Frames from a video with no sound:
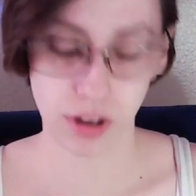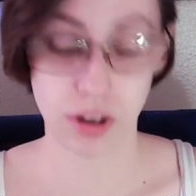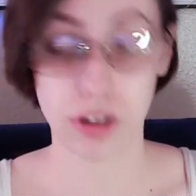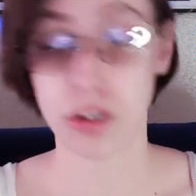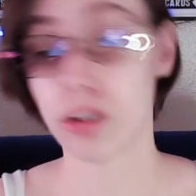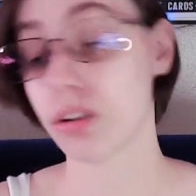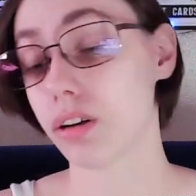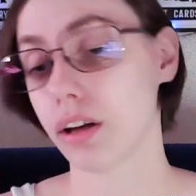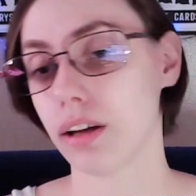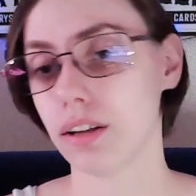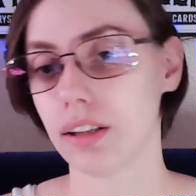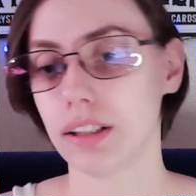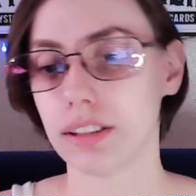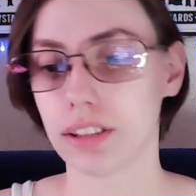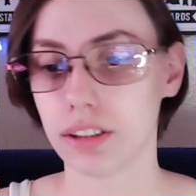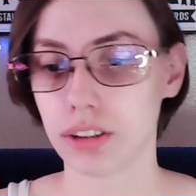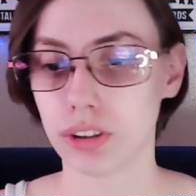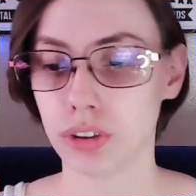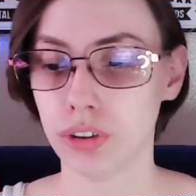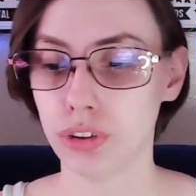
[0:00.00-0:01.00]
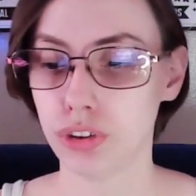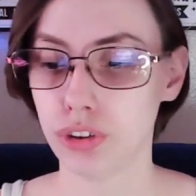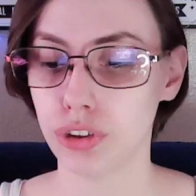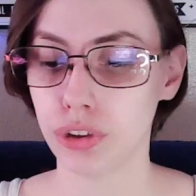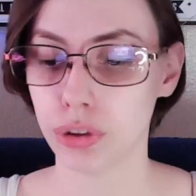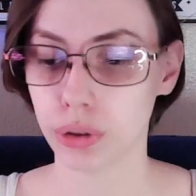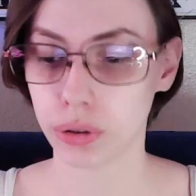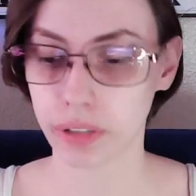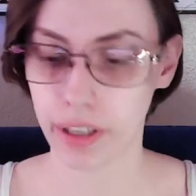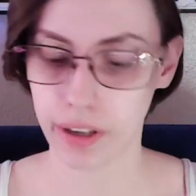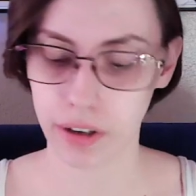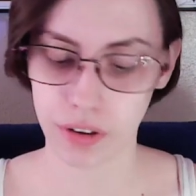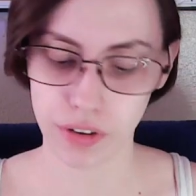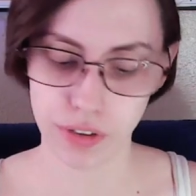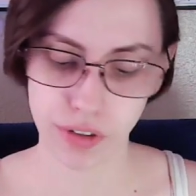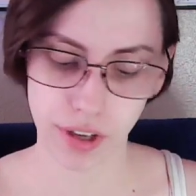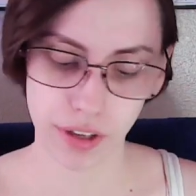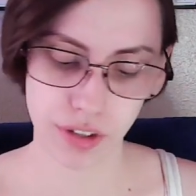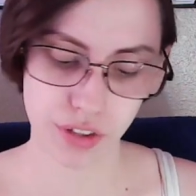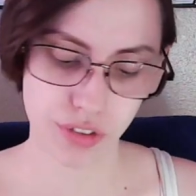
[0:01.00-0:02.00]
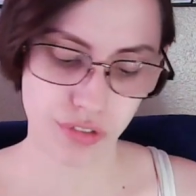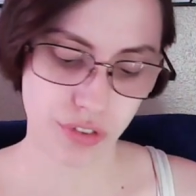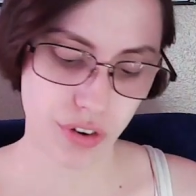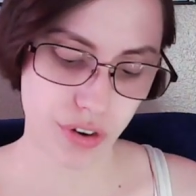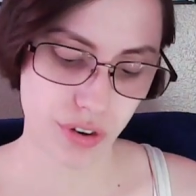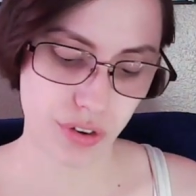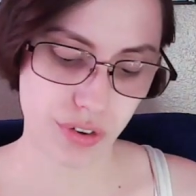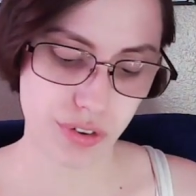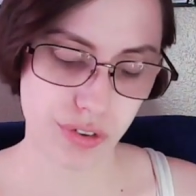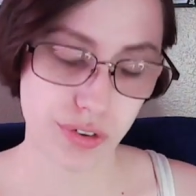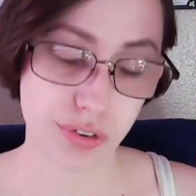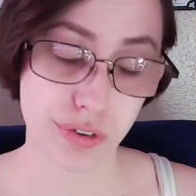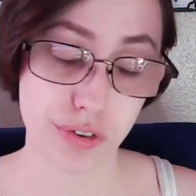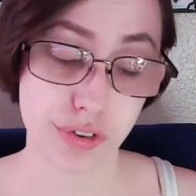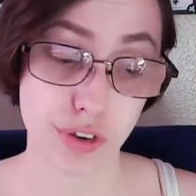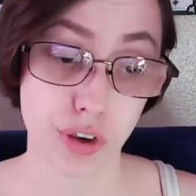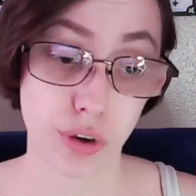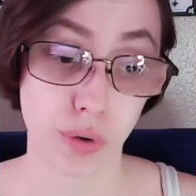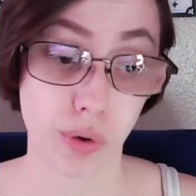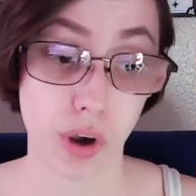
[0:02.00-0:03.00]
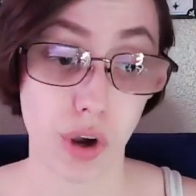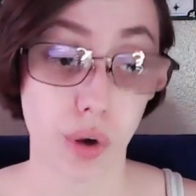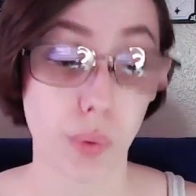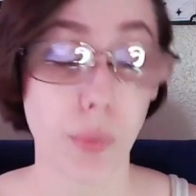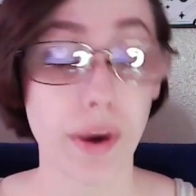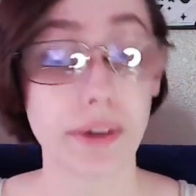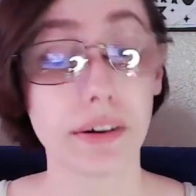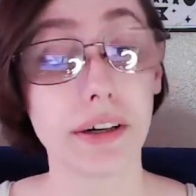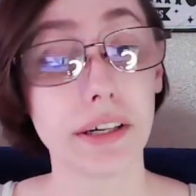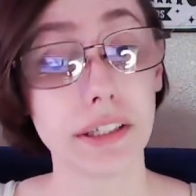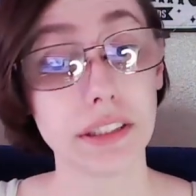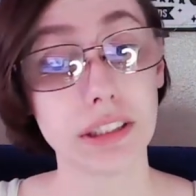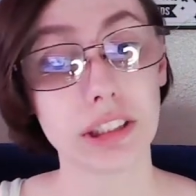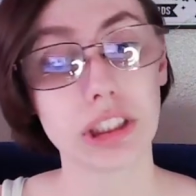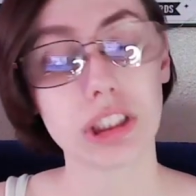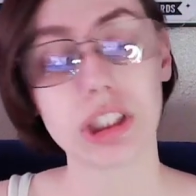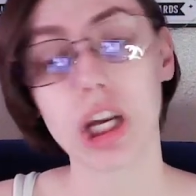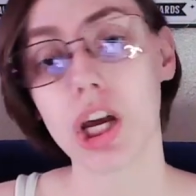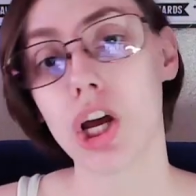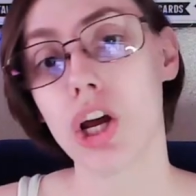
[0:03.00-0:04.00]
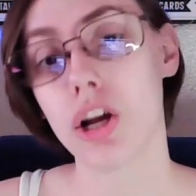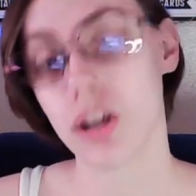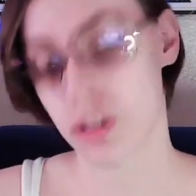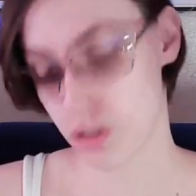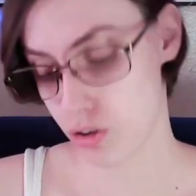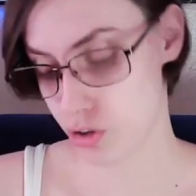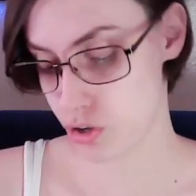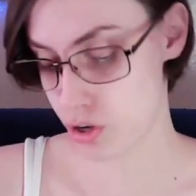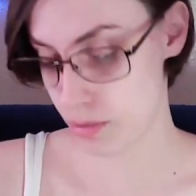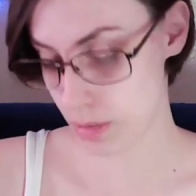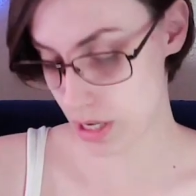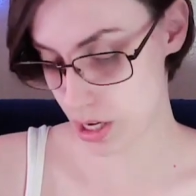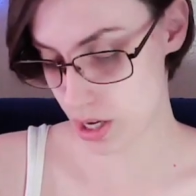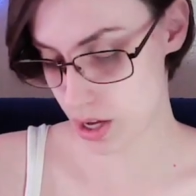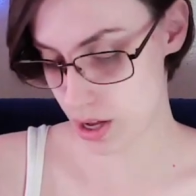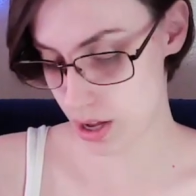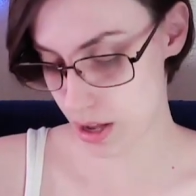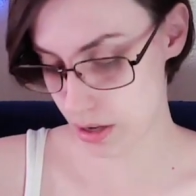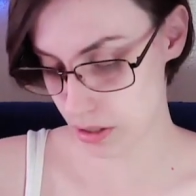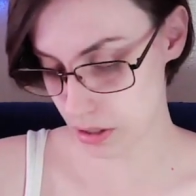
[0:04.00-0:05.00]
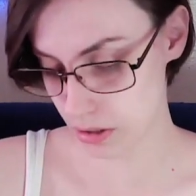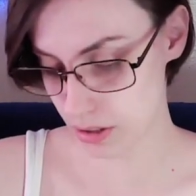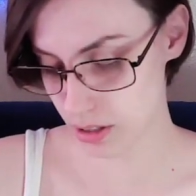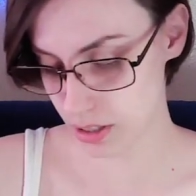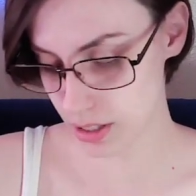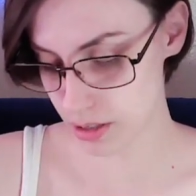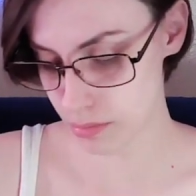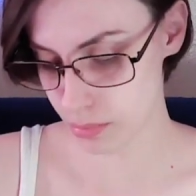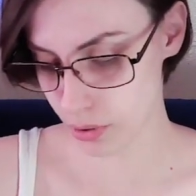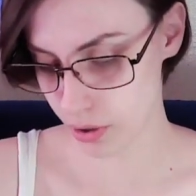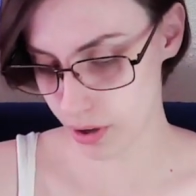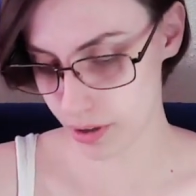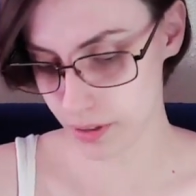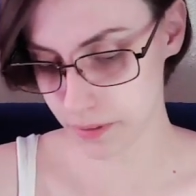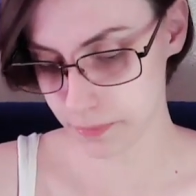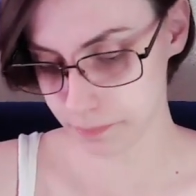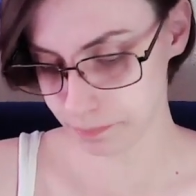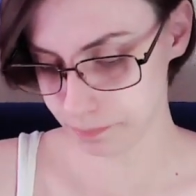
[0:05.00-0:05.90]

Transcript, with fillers: okay let us do air signs first so Aquarius Gemini and Libra